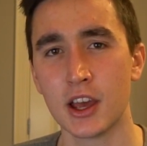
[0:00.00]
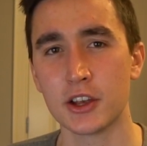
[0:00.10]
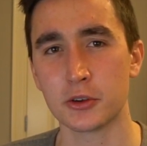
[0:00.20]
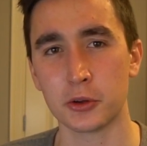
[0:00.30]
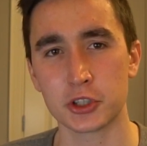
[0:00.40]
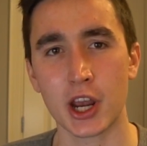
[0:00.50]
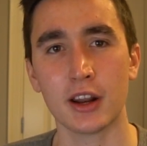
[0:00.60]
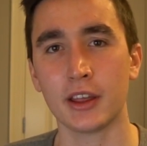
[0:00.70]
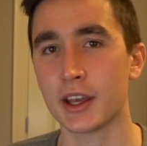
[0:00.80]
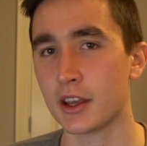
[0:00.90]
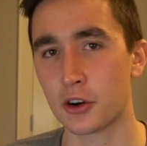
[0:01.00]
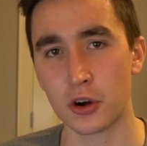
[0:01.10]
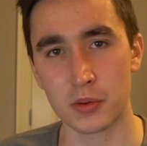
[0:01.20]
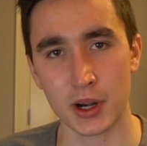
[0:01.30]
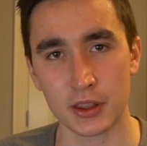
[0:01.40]
So we'll try to
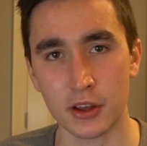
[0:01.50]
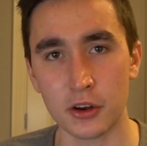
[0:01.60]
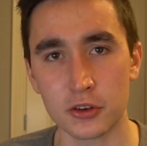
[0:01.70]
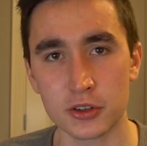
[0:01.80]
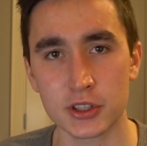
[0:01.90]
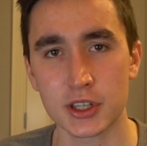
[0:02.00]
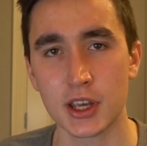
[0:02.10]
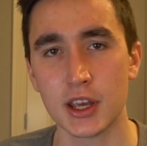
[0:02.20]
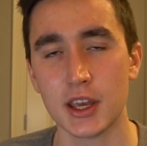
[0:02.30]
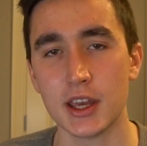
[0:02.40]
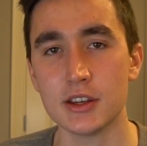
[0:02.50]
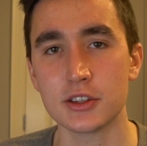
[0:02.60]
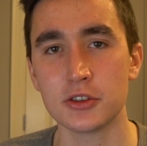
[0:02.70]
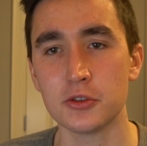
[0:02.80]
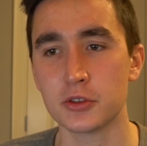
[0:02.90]
incorporate those
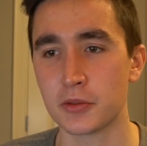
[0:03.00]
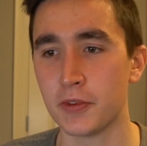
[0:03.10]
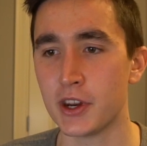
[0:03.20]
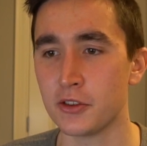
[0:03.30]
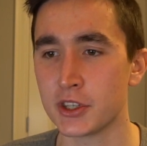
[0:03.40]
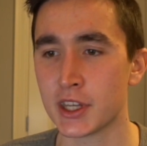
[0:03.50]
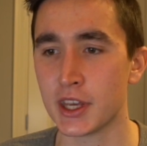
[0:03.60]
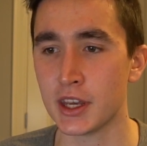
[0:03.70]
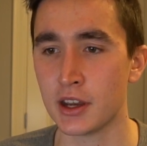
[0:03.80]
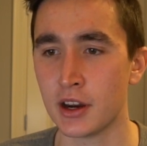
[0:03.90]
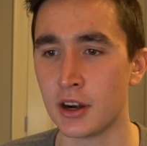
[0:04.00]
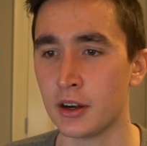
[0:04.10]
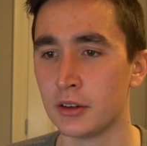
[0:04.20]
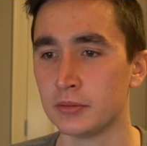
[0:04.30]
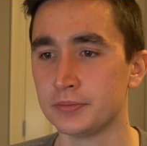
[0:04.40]
into some videos
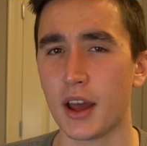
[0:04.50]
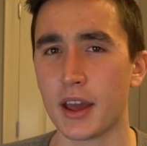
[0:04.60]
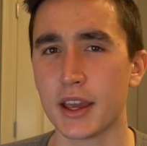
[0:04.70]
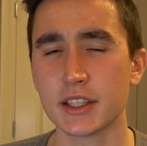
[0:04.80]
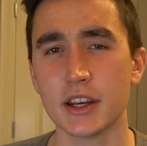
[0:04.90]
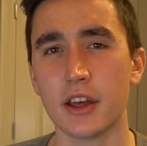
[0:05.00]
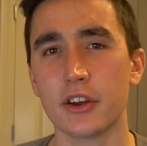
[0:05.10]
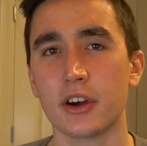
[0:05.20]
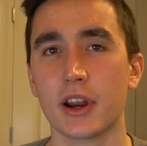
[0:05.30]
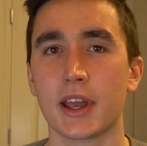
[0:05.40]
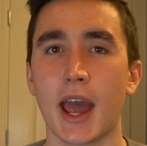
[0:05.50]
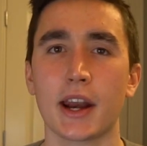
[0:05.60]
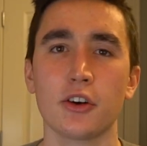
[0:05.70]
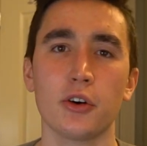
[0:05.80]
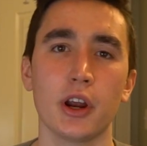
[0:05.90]
here. I guess another
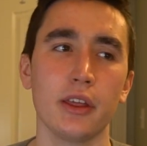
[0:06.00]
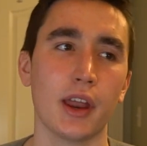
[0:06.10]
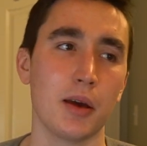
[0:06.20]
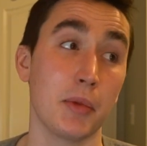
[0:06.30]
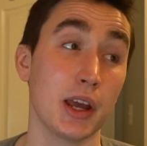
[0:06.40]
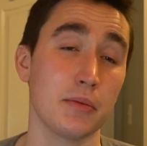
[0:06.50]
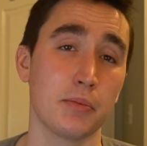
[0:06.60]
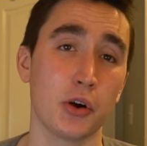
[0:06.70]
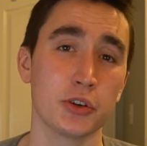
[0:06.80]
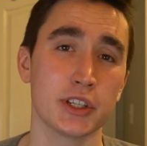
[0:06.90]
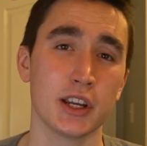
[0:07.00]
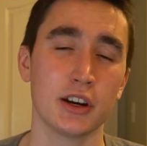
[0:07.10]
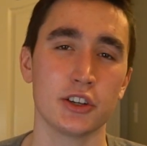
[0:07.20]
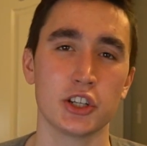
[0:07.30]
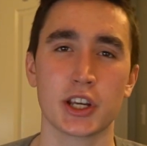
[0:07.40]
category that I might post
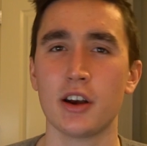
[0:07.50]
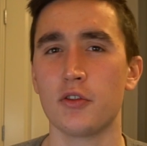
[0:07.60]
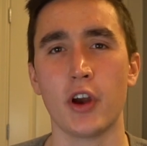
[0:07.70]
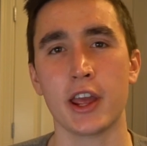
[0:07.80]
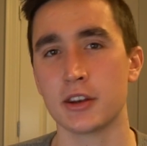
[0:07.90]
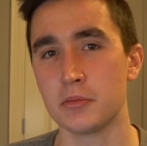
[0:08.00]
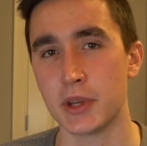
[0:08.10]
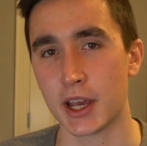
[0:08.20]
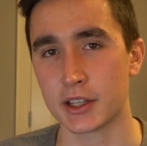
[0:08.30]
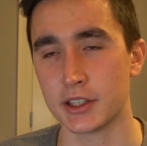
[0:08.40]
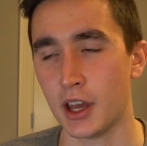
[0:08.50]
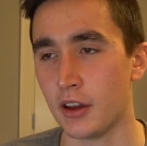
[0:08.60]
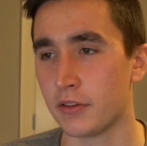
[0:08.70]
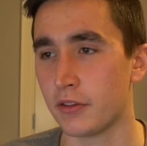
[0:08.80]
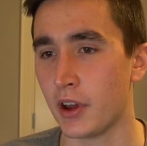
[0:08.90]
here is just kind of random tech
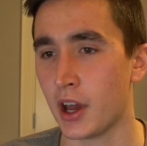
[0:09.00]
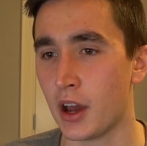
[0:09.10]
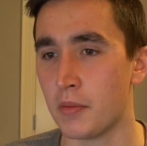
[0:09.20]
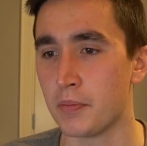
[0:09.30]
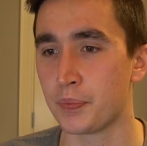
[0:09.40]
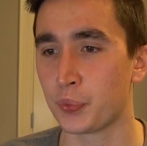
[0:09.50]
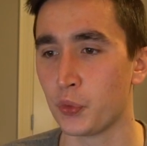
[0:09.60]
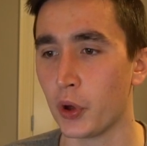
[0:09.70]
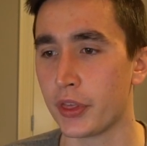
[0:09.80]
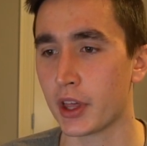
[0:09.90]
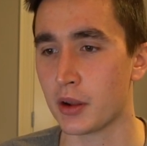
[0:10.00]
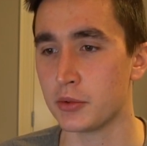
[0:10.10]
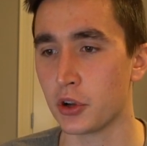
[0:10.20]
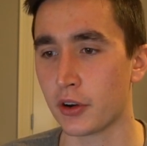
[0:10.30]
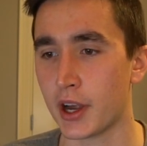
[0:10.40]
stuff. One thing I'm
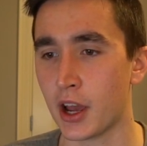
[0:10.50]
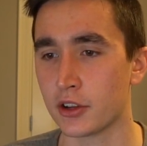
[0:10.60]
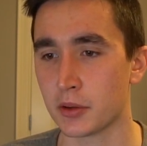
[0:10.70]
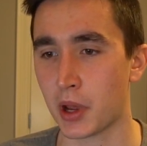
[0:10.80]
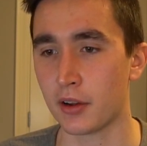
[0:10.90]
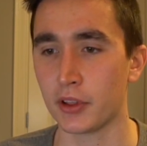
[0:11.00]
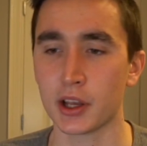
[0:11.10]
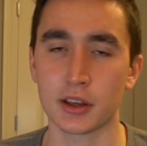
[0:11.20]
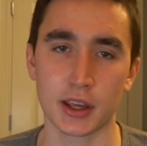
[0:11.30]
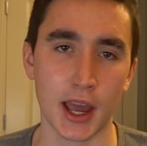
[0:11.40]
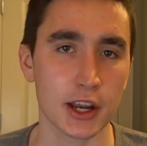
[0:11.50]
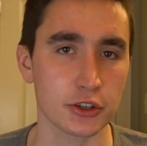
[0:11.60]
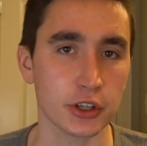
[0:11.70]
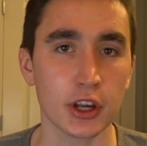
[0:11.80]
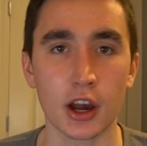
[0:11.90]
doing right now is I'm kind of
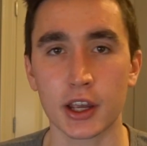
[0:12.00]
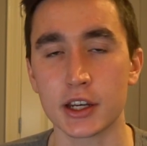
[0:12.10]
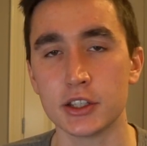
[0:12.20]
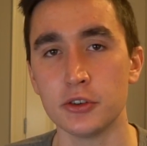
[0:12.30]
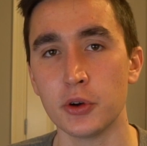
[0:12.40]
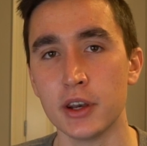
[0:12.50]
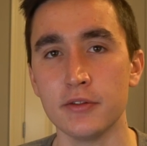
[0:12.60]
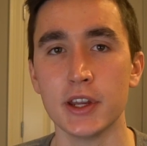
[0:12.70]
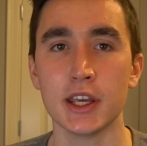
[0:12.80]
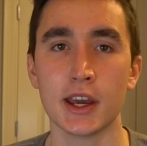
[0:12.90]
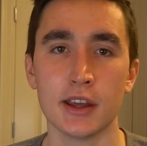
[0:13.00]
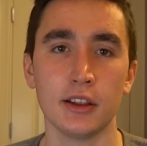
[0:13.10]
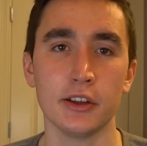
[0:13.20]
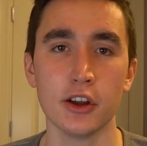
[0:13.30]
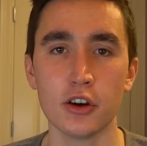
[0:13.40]
casually talking to NVIDIA and
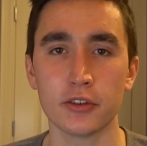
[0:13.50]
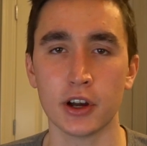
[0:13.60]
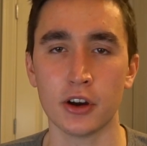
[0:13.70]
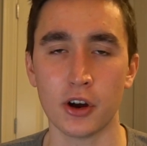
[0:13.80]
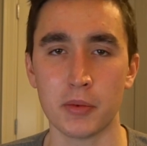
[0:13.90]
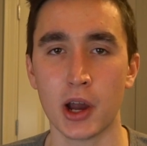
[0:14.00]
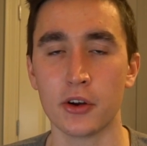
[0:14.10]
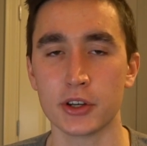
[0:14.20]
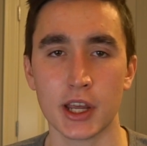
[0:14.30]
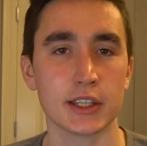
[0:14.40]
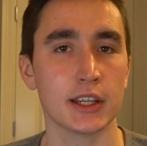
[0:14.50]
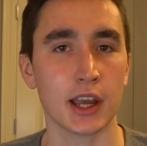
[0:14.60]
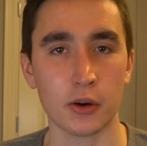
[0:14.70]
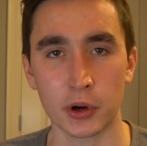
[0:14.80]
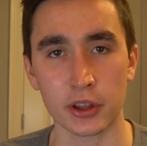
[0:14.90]
Lenovo about testing
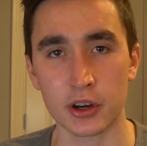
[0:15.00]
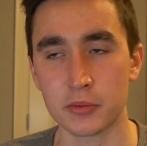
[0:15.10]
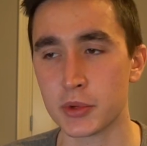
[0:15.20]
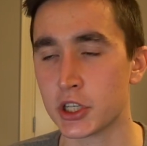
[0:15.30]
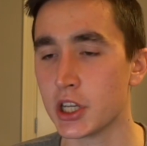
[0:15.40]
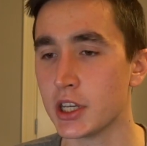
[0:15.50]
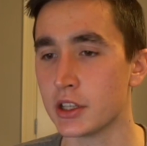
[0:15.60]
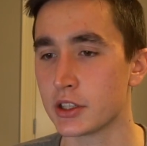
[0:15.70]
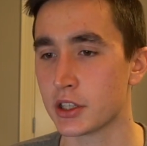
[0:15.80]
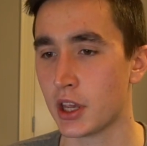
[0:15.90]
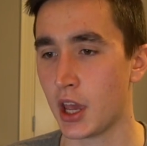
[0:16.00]
out one of their machines.